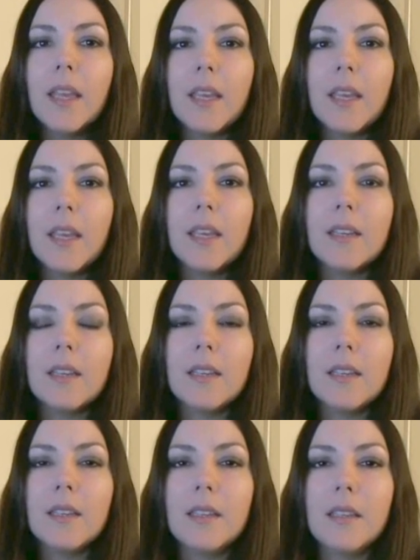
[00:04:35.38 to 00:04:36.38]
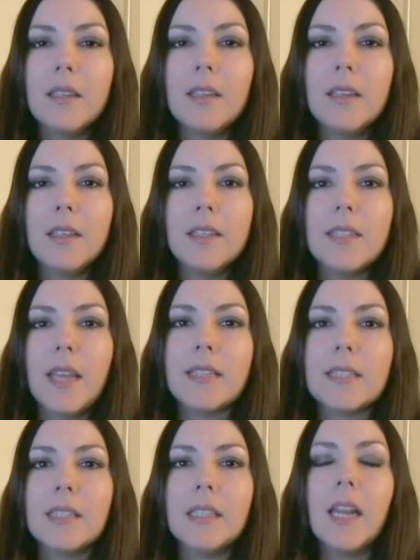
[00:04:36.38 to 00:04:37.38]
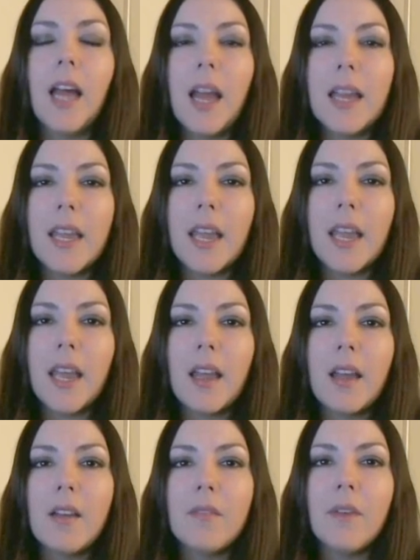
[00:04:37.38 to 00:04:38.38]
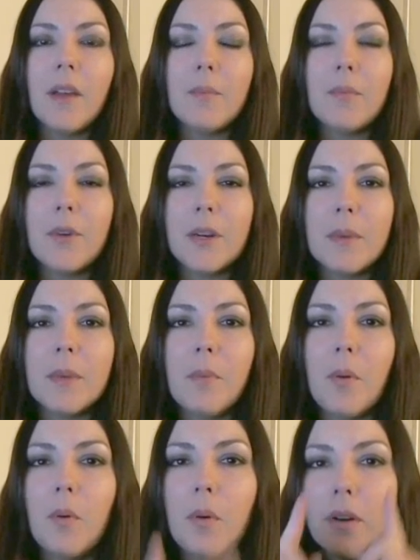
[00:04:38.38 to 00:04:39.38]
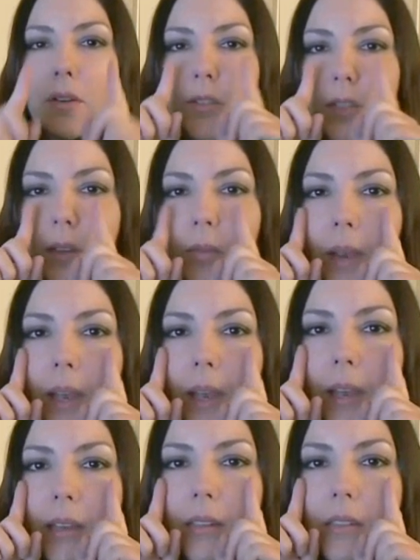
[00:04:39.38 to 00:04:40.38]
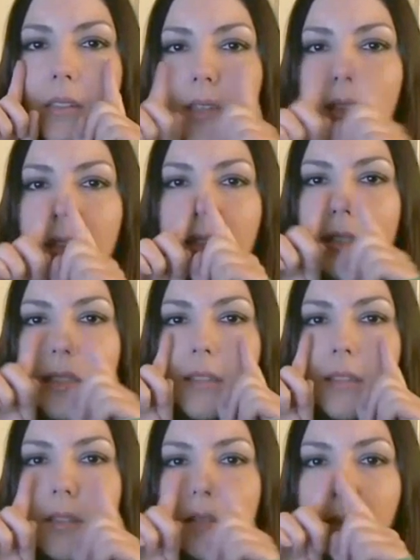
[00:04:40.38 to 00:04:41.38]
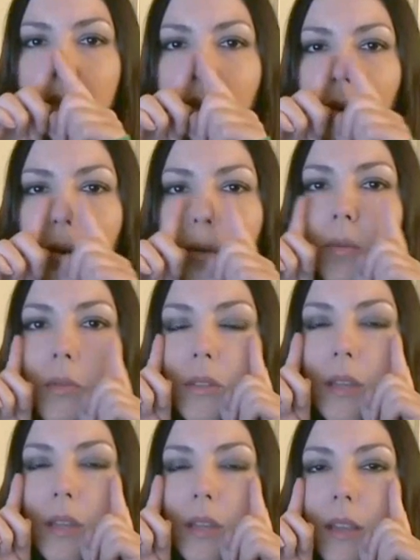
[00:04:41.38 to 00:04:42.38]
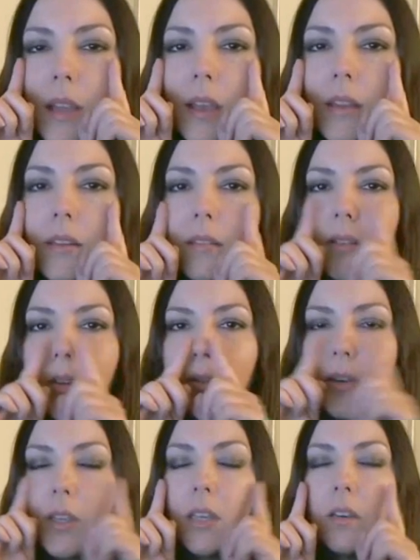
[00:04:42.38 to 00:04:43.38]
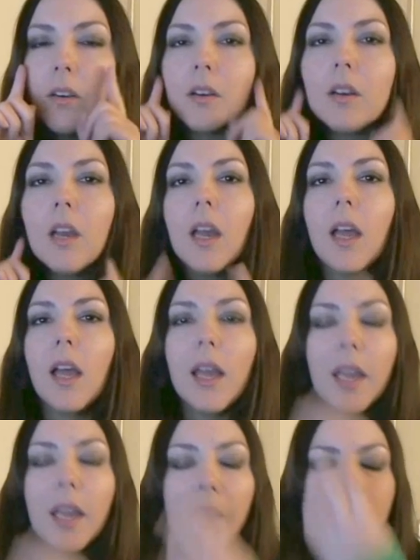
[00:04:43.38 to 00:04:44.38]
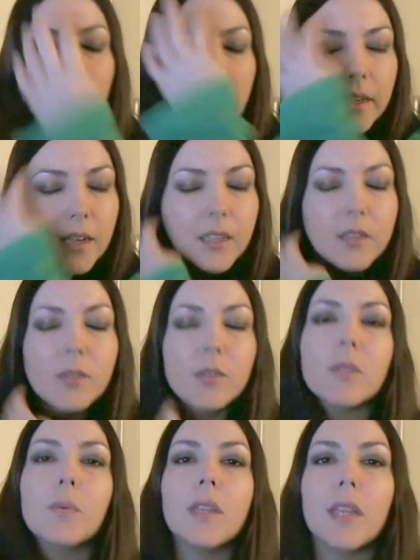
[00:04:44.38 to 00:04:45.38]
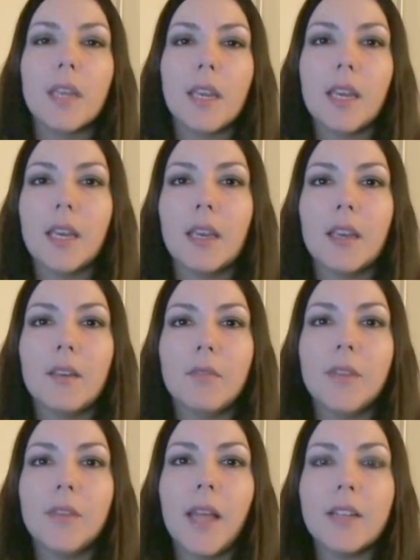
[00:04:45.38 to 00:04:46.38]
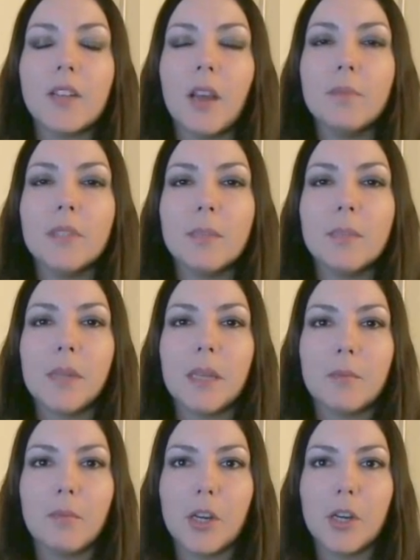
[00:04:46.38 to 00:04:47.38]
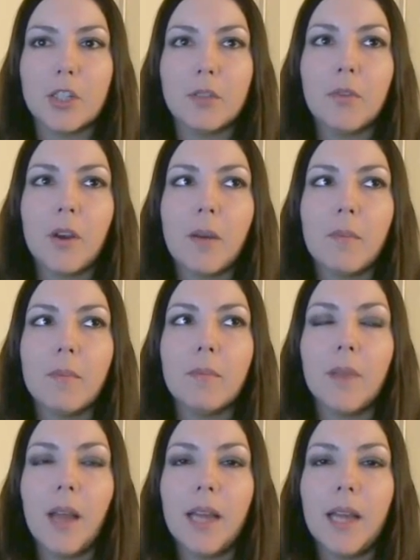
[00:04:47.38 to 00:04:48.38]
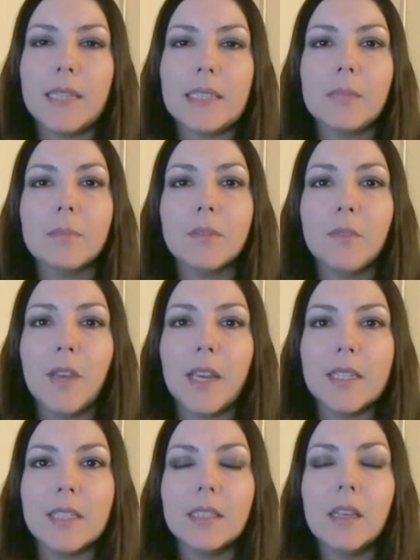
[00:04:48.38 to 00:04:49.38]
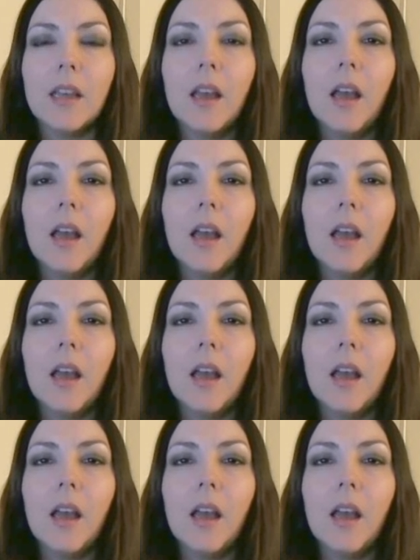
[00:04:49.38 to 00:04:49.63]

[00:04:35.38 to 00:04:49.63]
It is excellent. I have pretty big pores around my nose, and then over here. And I use it with a flat top stippling brush from Eyes Lips Face.